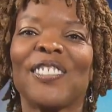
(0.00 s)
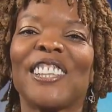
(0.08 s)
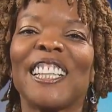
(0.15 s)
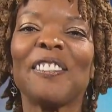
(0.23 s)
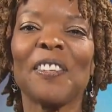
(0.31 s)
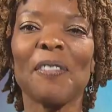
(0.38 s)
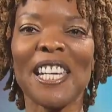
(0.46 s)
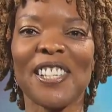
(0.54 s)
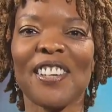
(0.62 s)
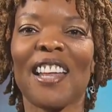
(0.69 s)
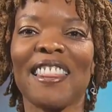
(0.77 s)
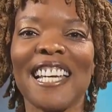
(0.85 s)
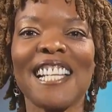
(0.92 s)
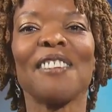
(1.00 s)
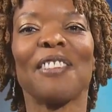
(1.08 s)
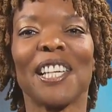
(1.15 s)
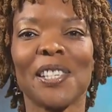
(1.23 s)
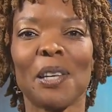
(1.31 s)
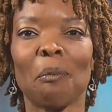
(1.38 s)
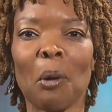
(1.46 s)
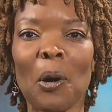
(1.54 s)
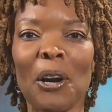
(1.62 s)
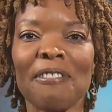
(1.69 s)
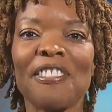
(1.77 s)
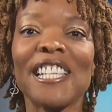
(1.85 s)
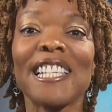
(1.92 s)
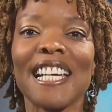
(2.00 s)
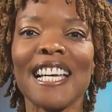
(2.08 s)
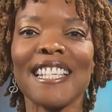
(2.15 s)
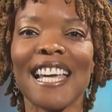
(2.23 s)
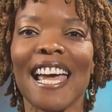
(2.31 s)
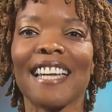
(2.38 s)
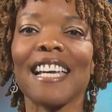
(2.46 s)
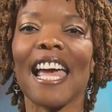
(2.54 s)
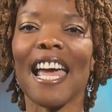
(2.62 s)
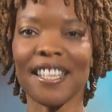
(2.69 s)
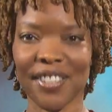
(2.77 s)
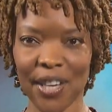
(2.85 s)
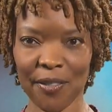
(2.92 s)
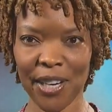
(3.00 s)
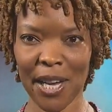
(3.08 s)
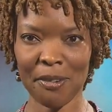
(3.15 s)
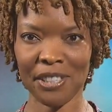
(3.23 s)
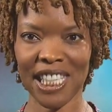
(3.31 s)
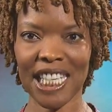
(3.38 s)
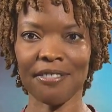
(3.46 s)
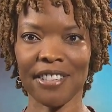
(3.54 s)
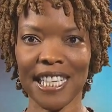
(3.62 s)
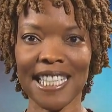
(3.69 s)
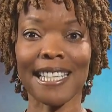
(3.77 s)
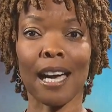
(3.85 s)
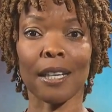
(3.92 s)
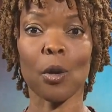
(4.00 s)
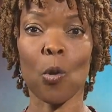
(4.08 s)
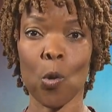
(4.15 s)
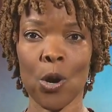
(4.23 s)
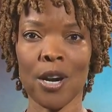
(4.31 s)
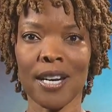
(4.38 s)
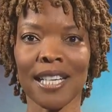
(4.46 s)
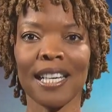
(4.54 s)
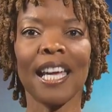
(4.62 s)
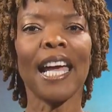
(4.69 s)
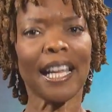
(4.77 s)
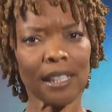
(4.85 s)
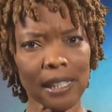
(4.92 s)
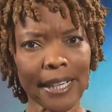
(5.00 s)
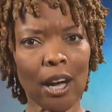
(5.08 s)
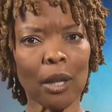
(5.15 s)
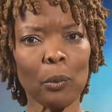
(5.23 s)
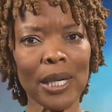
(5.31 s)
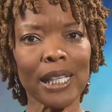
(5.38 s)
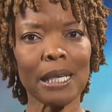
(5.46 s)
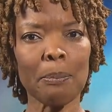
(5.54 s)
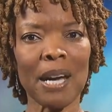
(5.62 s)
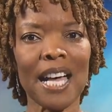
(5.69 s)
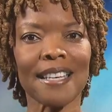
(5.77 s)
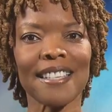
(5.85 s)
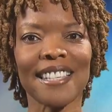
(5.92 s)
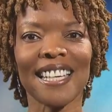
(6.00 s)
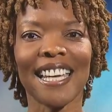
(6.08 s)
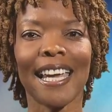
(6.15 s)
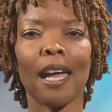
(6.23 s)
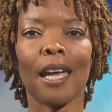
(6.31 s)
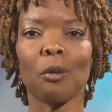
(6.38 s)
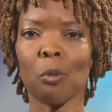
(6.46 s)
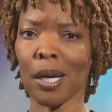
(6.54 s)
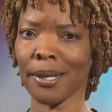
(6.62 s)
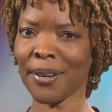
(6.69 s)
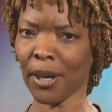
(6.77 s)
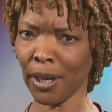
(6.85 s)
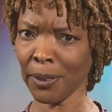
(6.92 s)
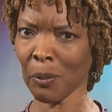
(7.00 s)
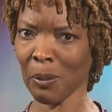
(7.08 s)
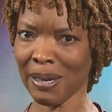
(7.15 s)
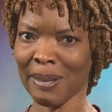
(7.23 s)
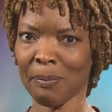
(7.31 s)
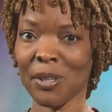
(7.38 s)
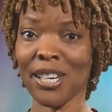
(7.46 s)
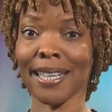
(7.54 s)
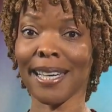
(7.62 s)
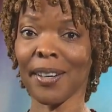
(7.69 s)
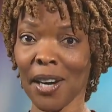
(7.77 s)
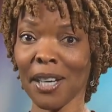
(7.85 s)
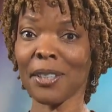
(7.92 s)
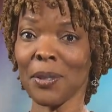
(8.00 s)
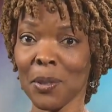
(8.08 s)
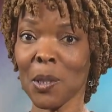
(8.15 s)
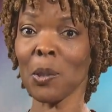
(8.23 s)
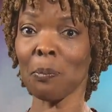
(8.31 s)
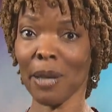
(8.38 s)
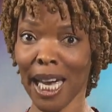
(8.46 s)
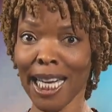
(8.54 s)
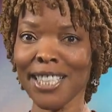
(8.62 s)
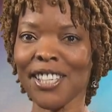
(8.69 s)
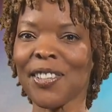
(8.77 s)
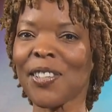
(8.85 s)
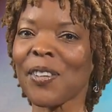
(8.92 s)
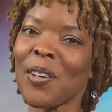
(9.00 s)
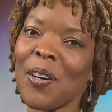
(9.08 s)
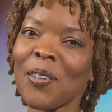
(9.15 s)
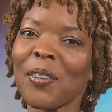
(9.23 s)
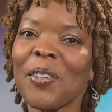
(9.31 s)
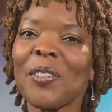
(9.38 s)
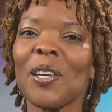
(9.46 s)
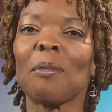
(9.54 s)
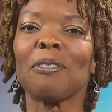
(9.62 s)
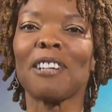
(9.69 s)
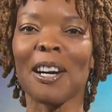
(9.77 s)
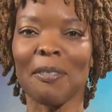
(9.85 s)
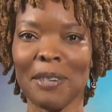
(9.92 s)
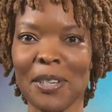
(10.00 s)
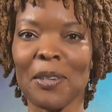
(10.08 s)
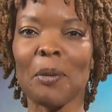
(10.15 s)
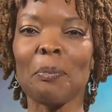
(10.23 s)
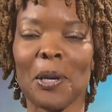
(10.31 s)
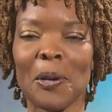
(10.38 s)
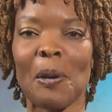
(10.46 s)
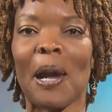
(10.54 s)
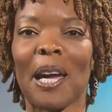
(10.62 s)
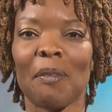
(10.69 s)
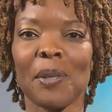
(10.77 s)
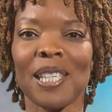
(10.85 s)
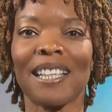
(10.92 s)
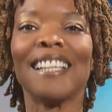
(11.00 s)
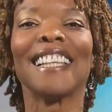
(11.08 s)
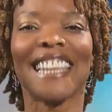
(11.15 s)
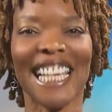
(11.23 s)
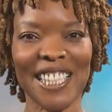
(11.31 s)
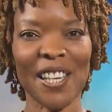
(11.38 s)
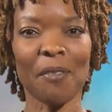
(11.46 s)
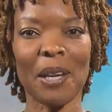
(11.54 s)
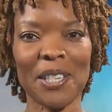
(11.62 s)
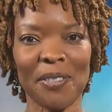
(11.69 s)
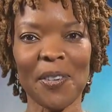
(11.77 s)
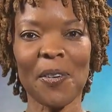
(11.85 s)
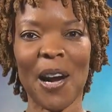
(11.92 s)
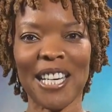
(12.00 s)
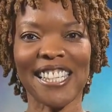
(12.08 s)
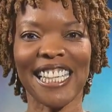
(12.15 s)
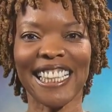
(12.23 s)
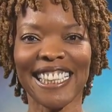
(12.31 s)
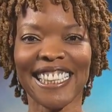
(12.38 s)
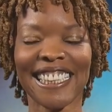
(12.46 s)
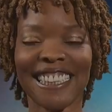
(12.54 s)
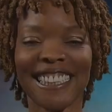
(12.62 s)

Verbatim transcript: For information on these events and more, visit us at sfgovtv.org and click on Weekly Buzz. And while you're on the web, check out our YouTube page and scroll through some of our original programs. Thanks so much for watching.